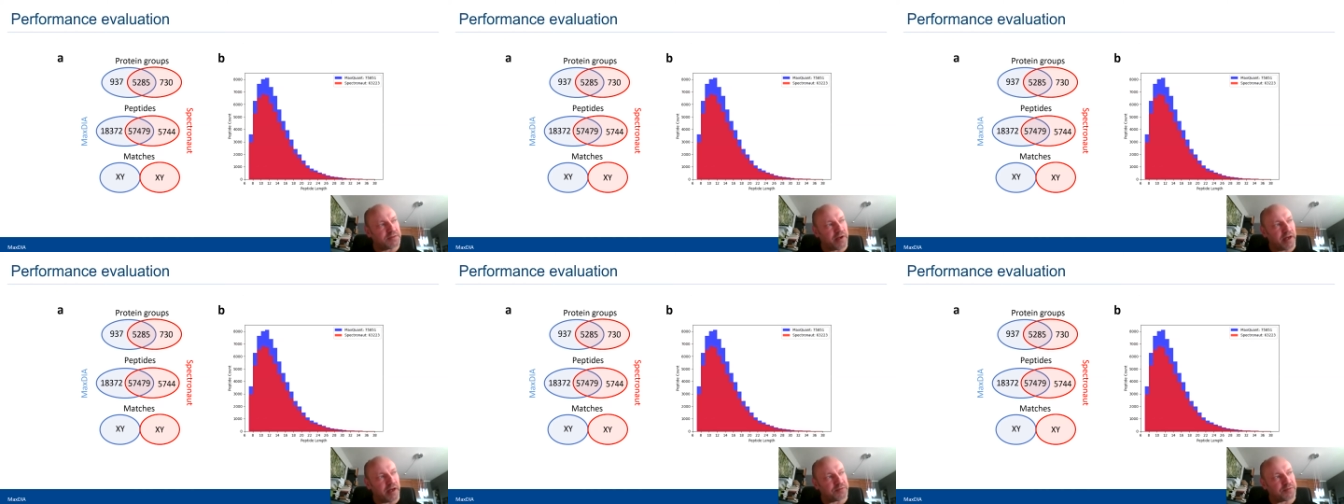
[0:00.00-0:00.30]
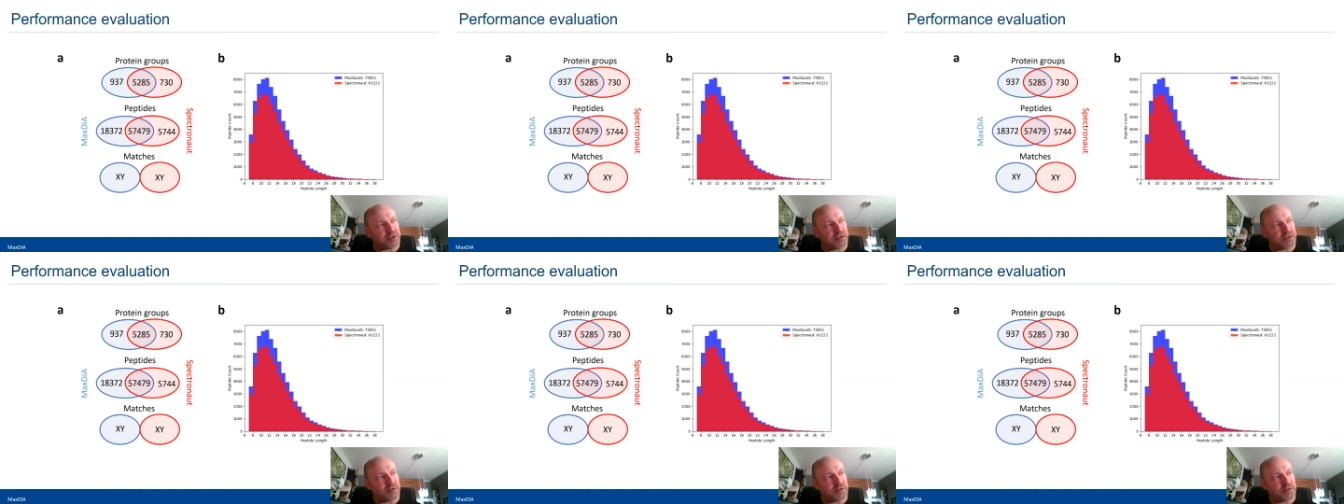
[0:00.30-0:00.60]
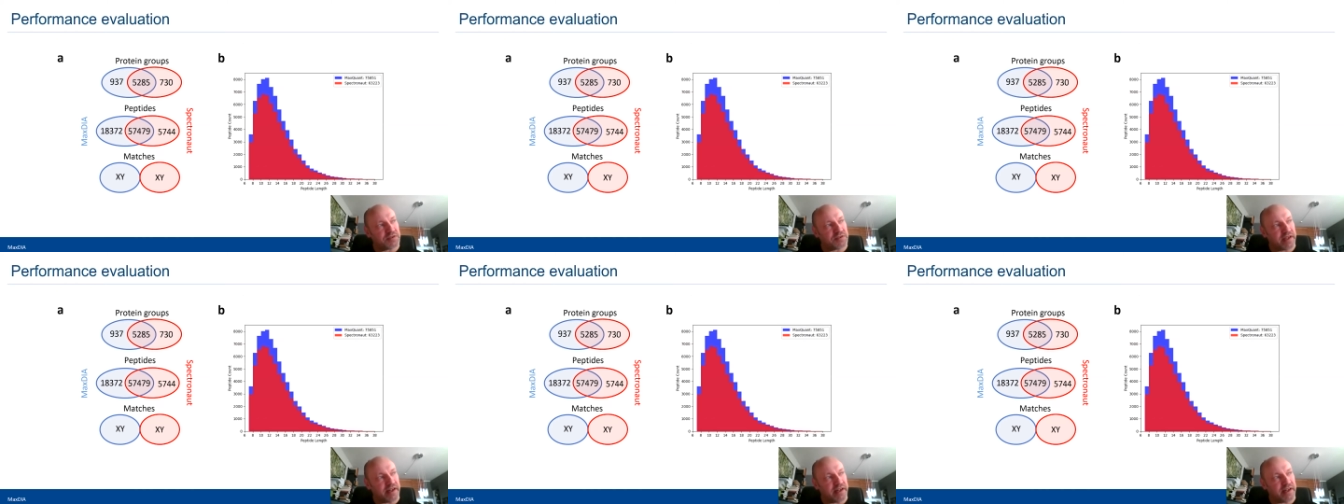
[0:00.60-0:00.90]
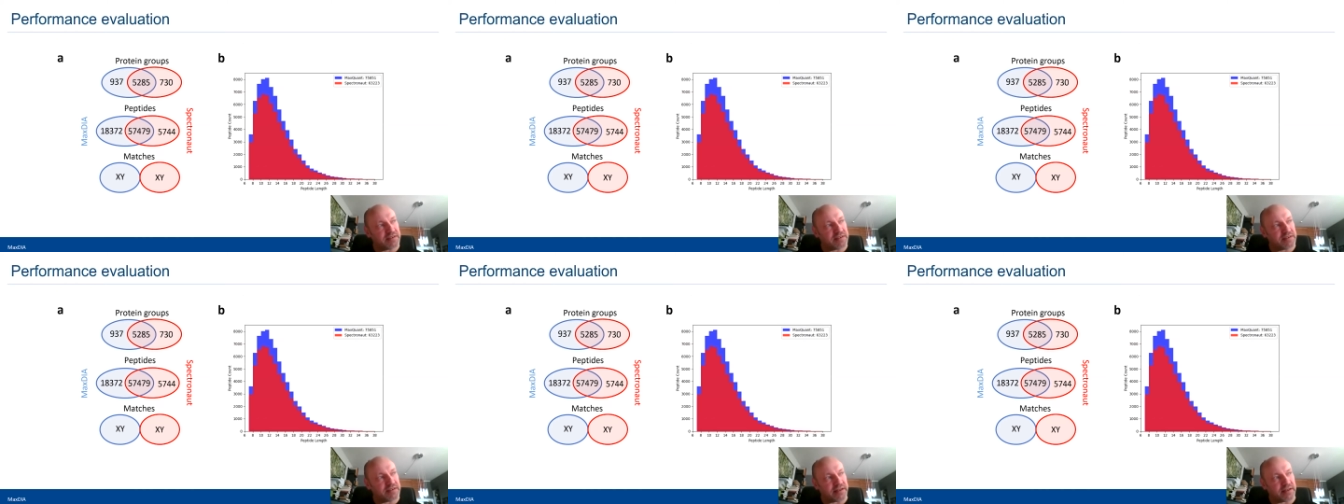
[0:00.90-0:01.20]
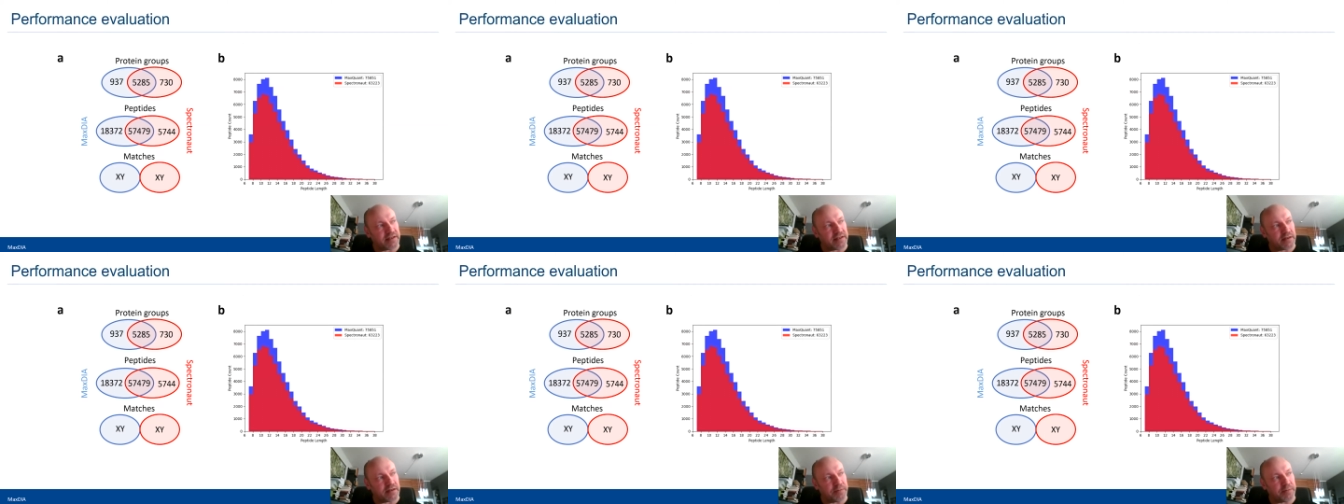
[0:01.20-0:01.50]
were HEPG2 cells,
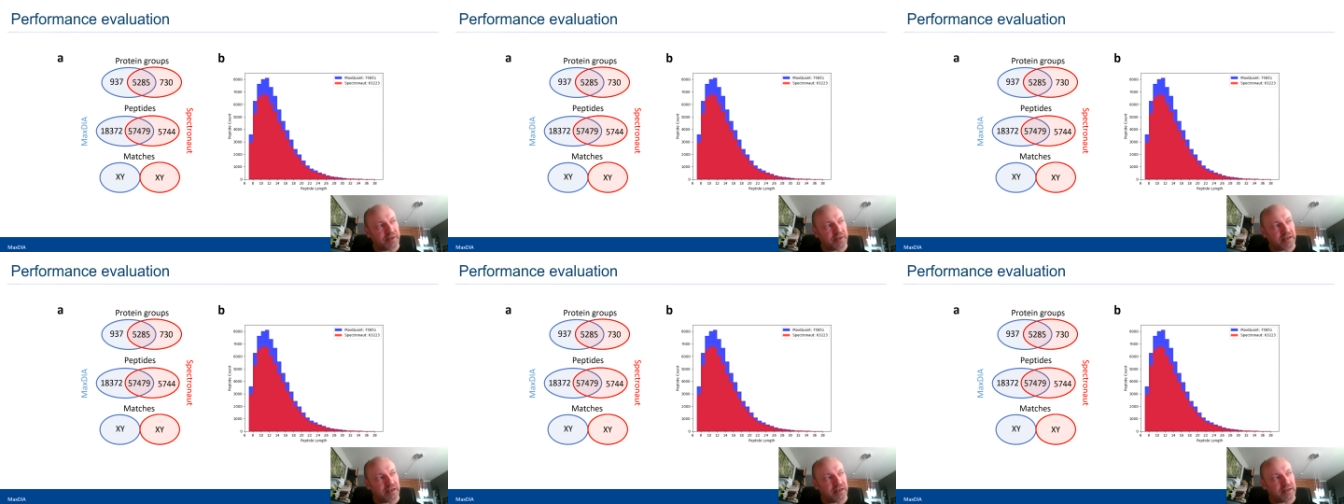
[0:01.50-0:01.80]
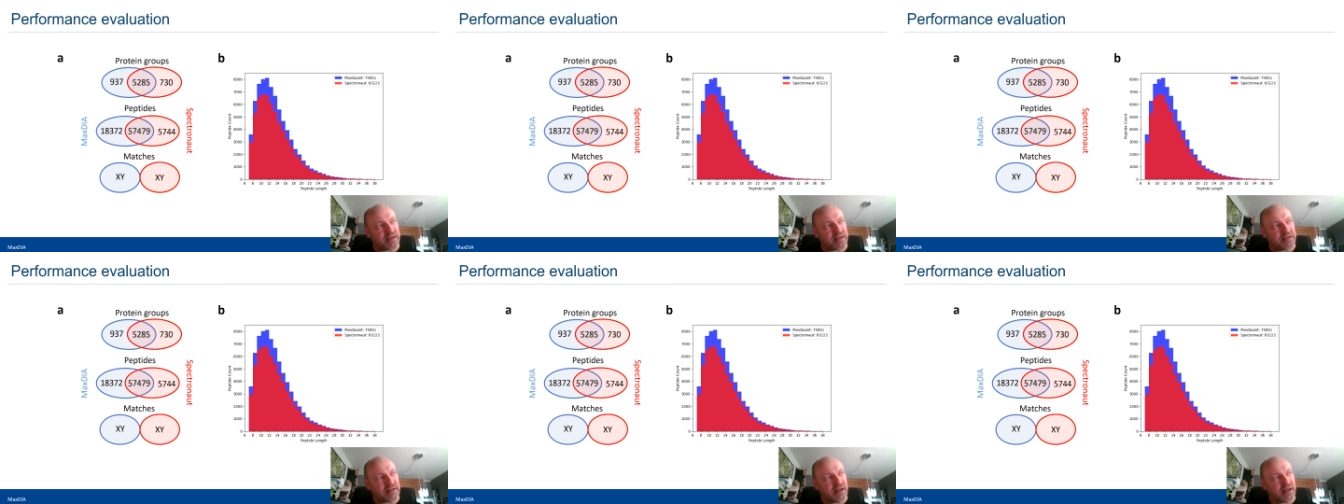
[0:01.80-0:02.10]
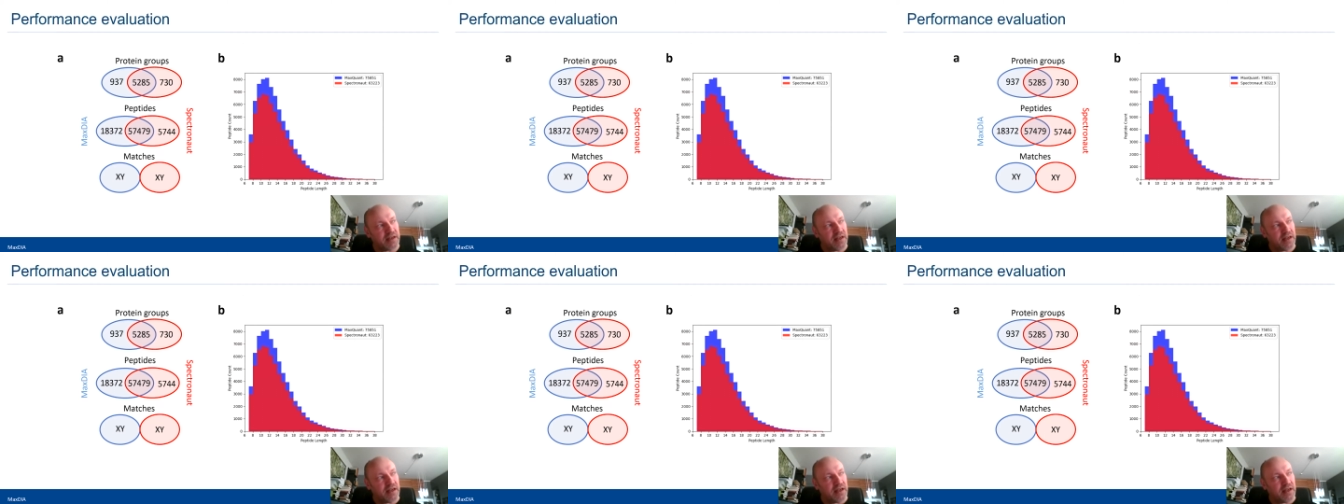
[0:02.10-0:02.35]
technical replicates,